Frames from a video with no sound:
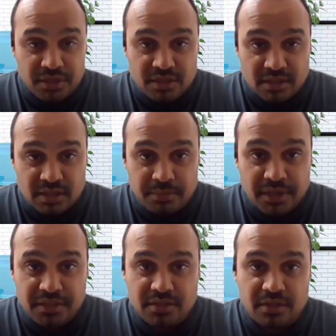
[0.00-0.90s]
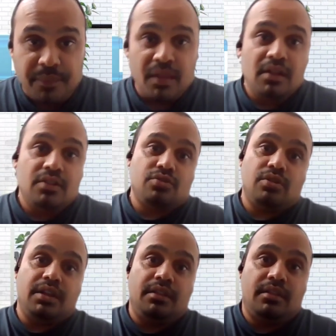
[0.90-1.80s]
structure prediction so
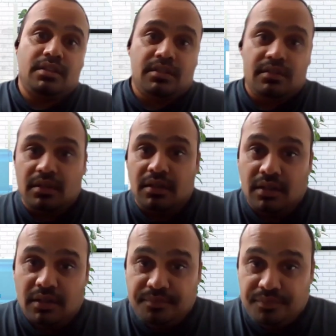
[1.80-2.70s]
in this uh,